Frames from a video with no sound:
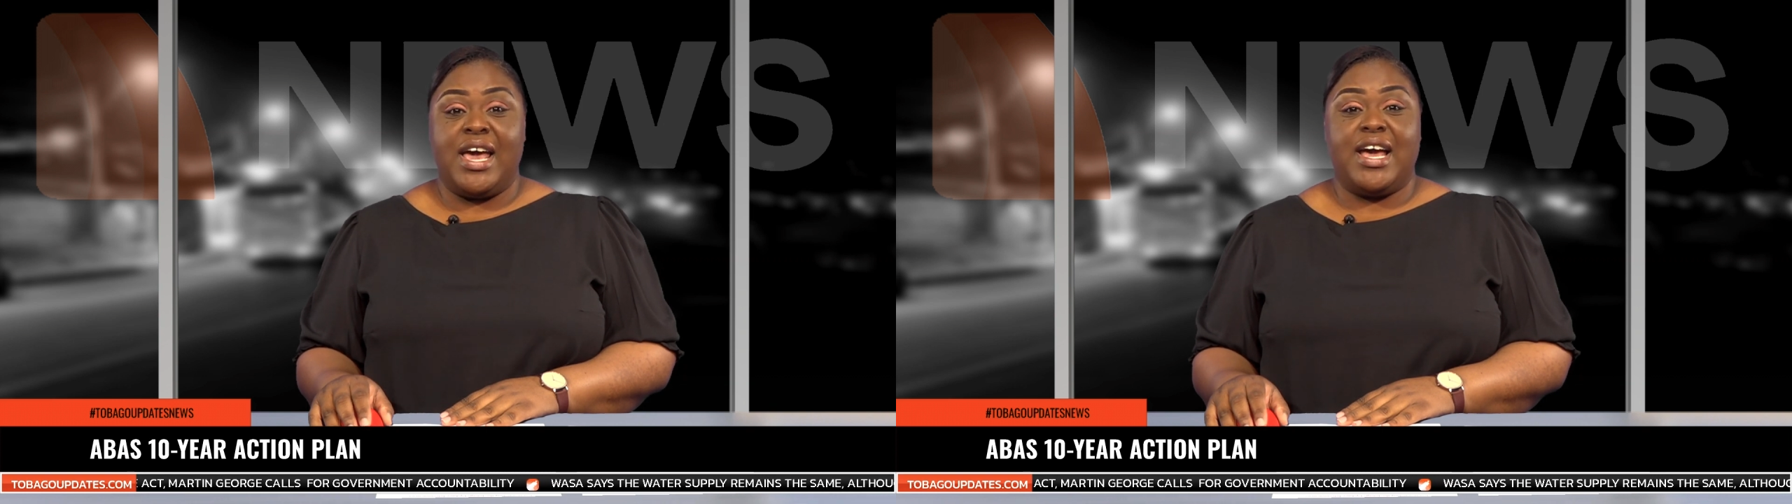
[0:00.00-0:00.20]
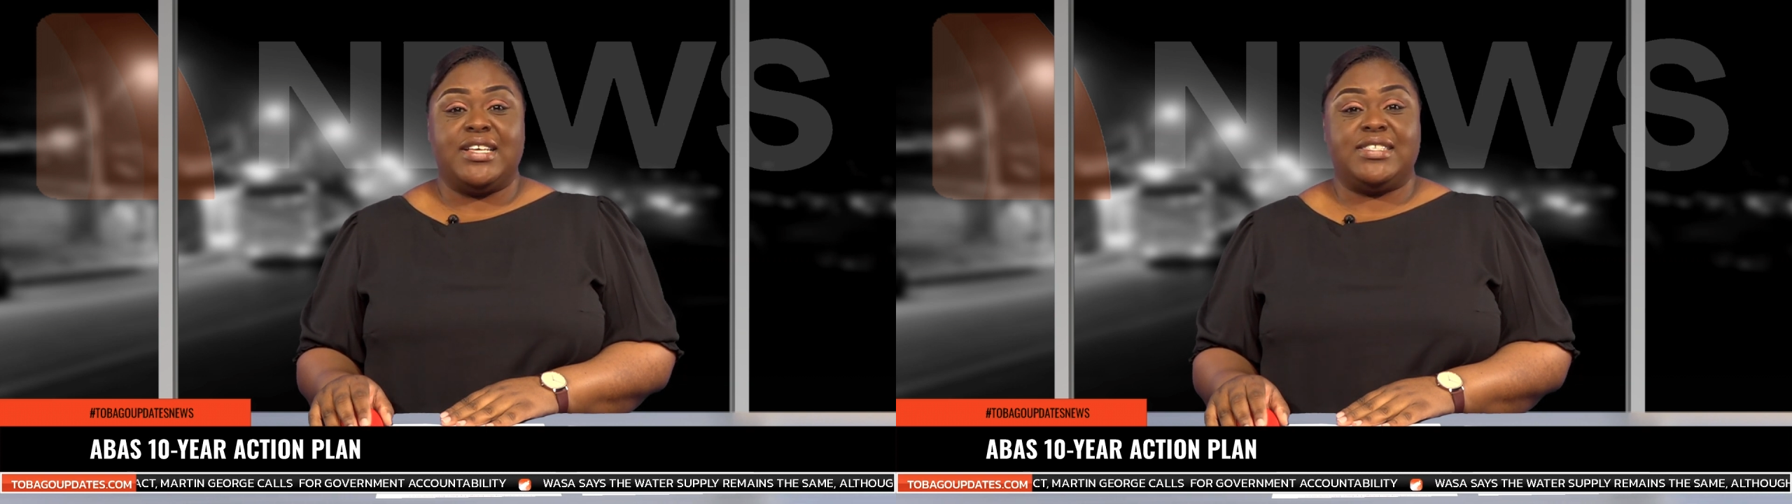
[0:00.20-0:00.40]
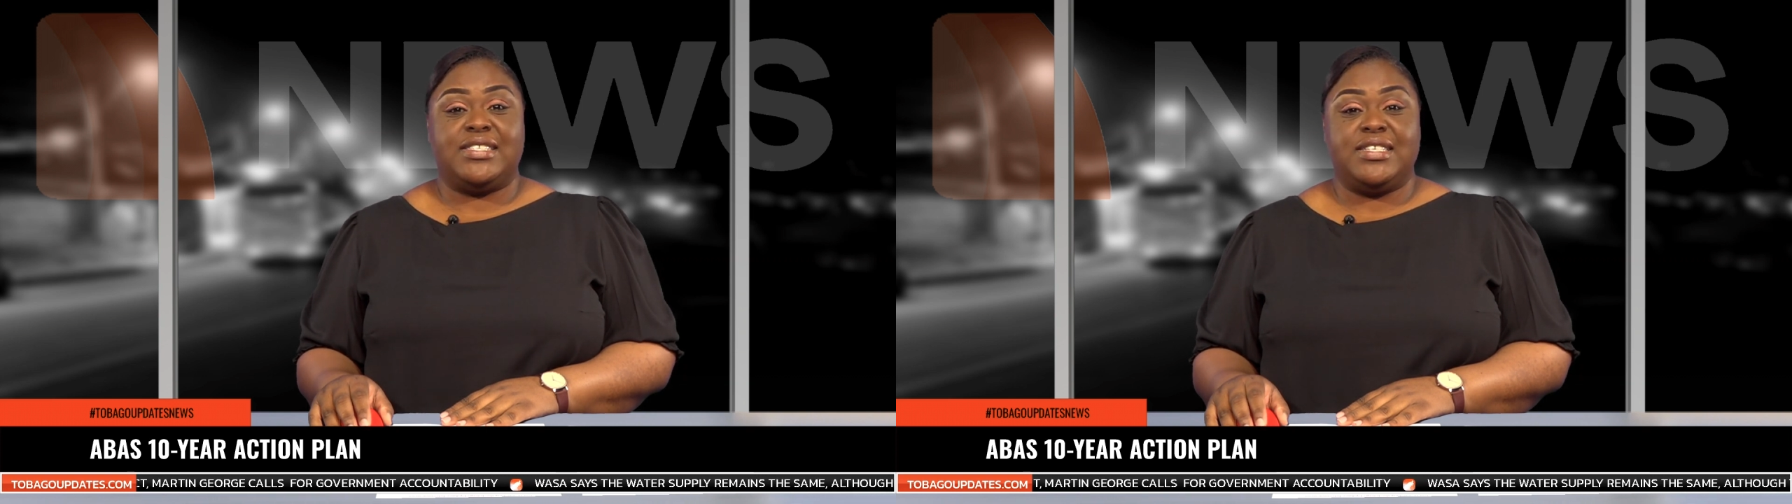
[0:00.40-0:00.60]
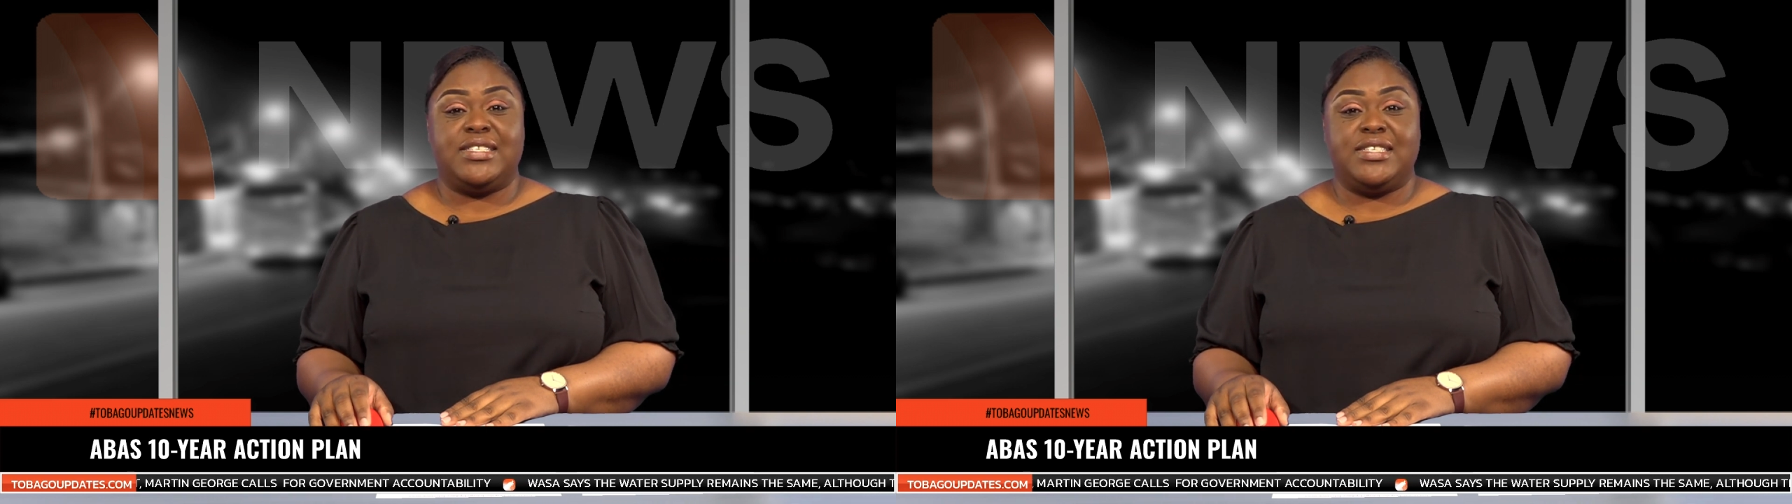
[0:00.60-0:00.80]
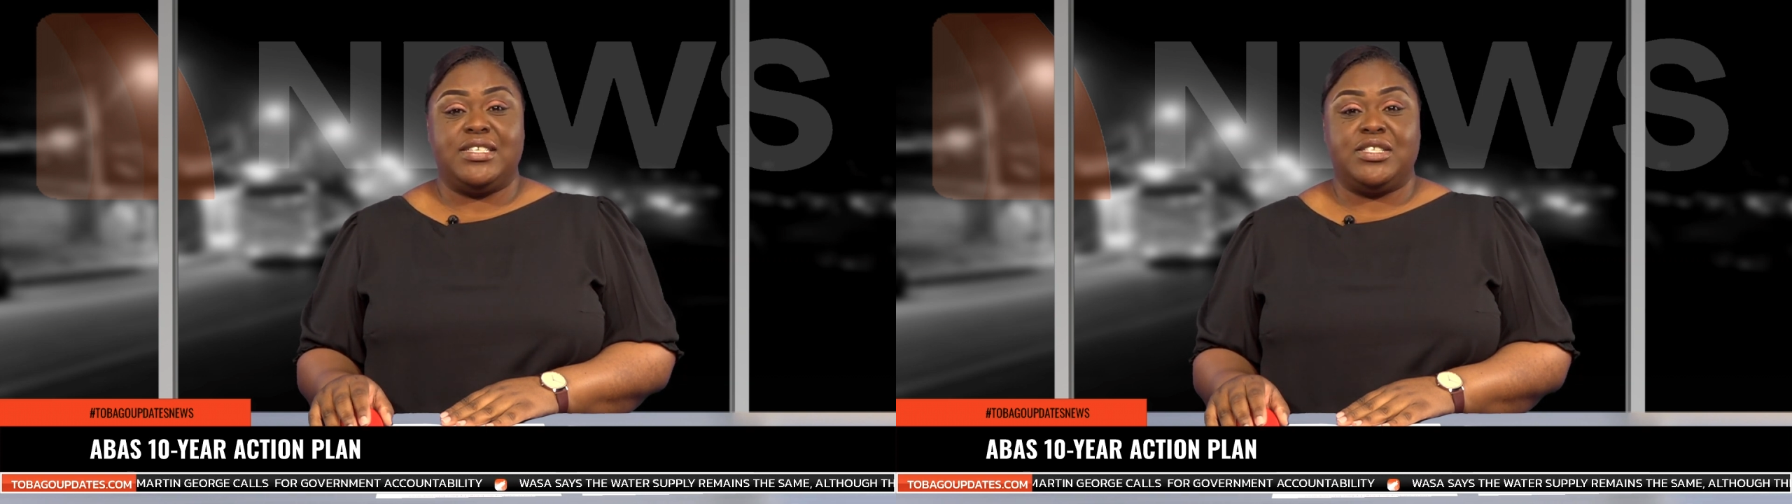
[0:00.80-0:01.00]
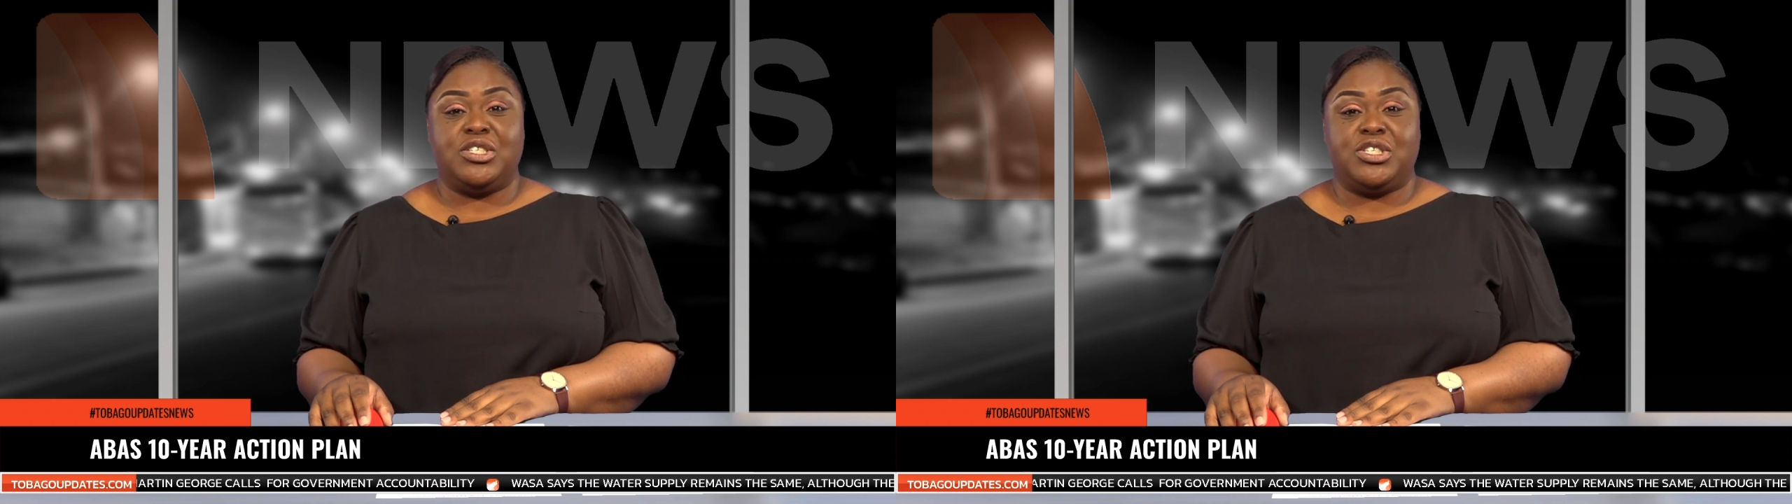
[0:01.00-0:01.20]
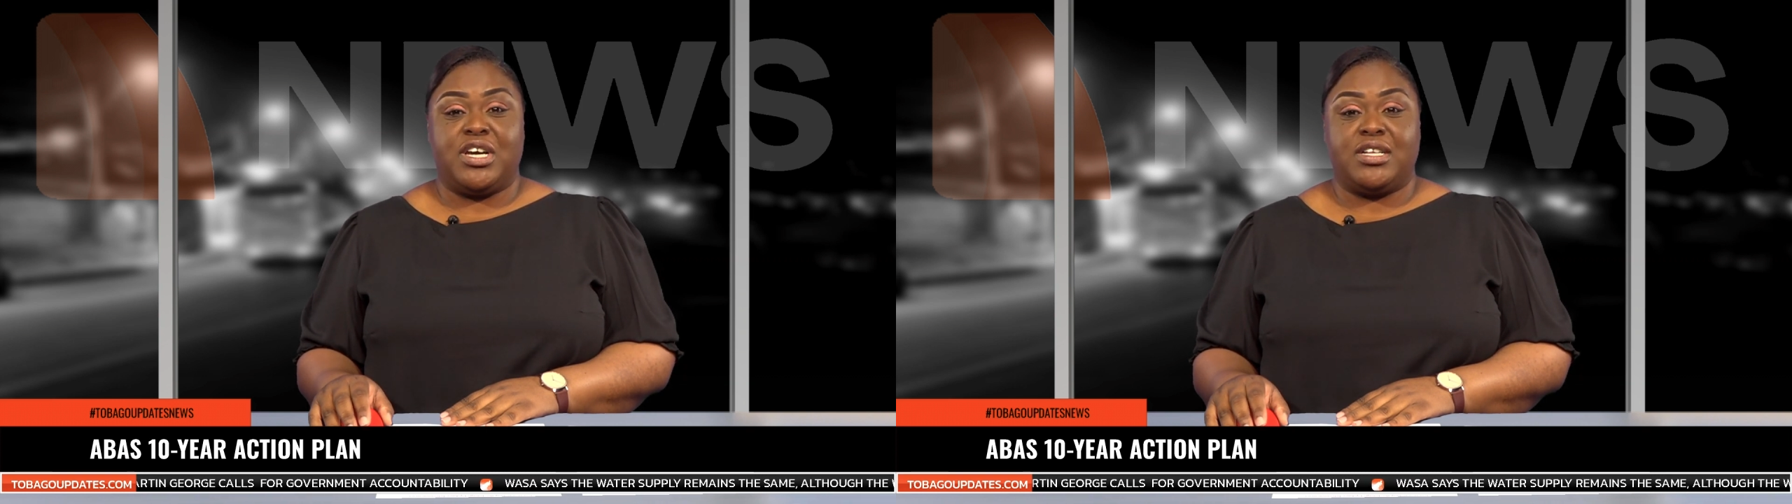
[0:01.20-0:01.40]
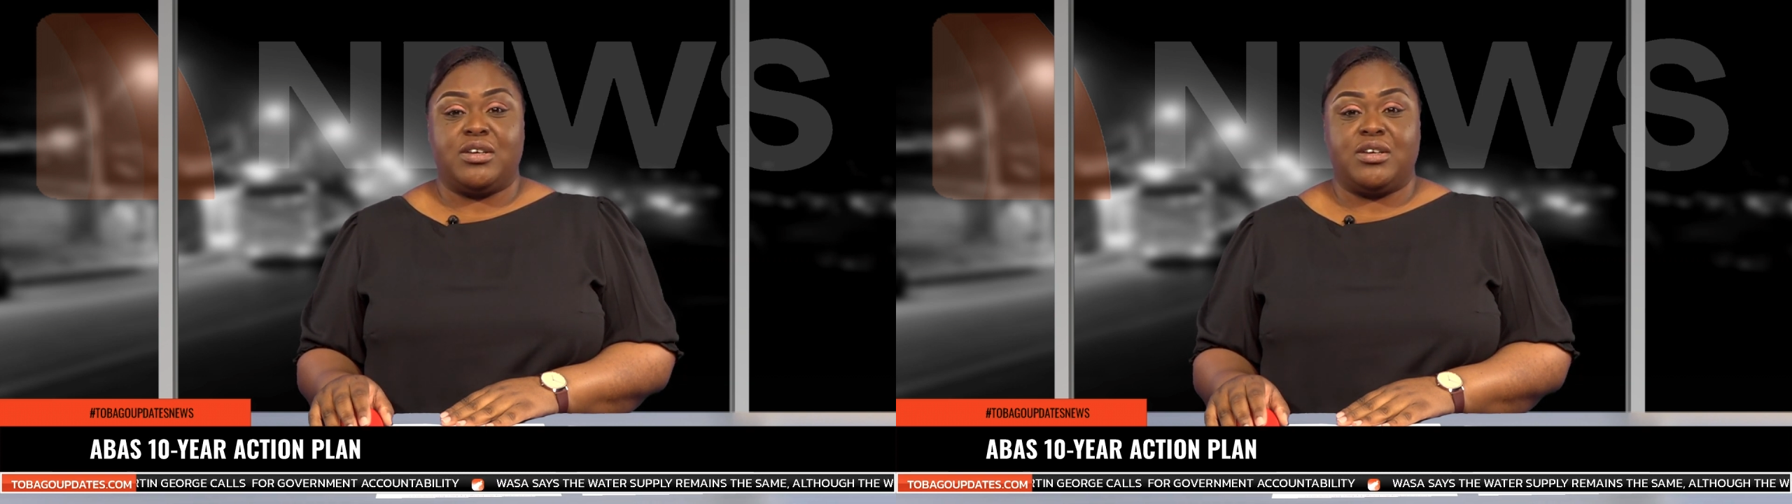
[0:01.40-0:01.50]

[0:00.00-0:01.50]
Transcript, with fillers: as SIDS seeks to chart